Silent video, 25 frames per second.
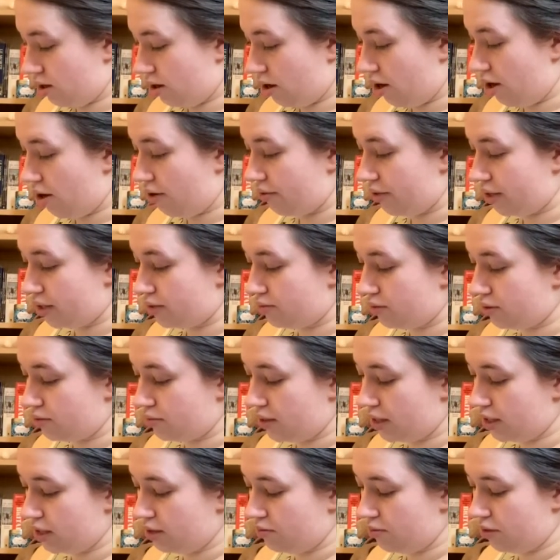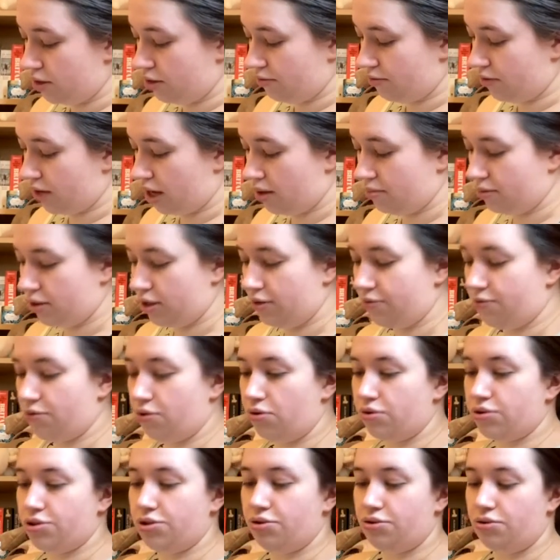Oh, this was meant to be the family
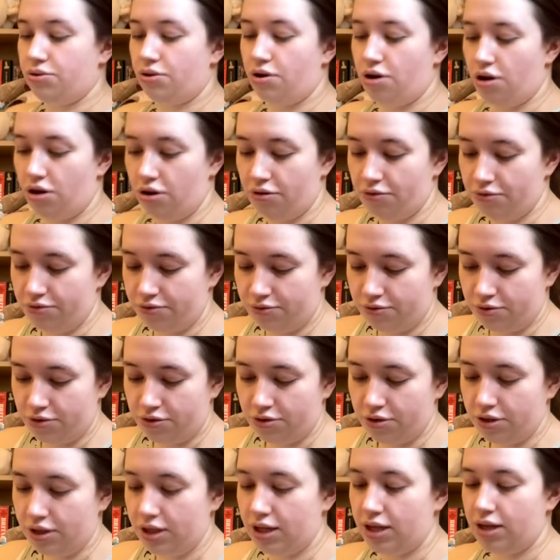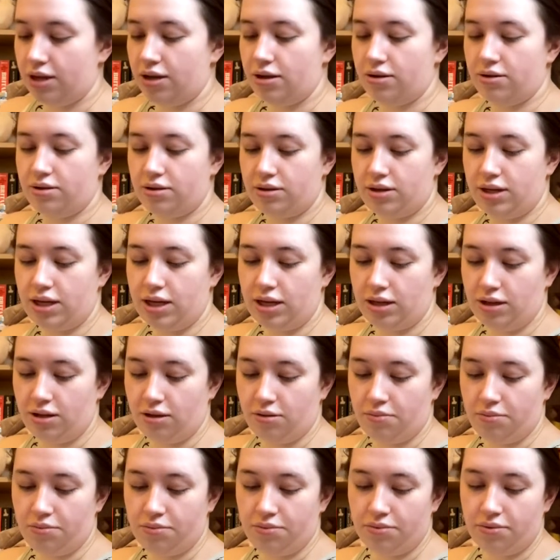photo of Cornelia,
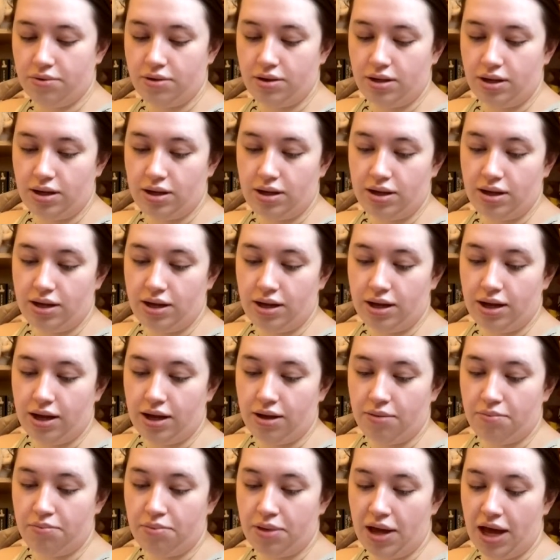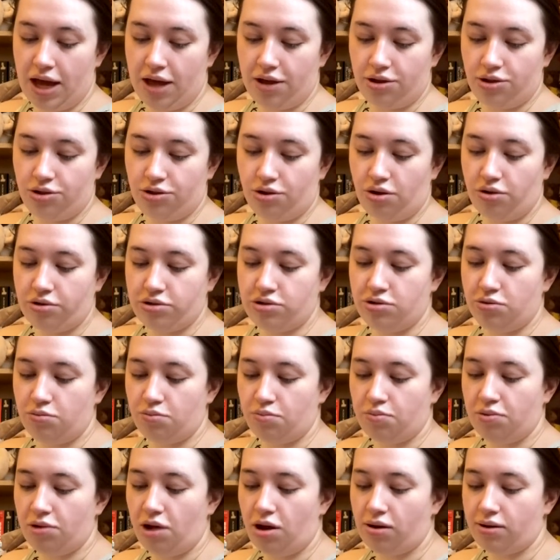Caleb, Beth, also
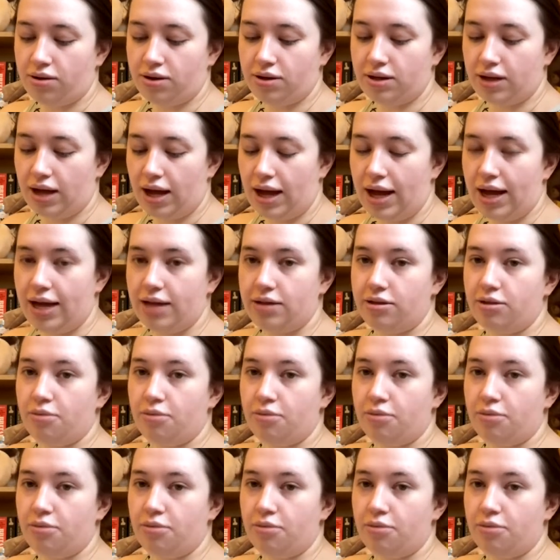Blanc and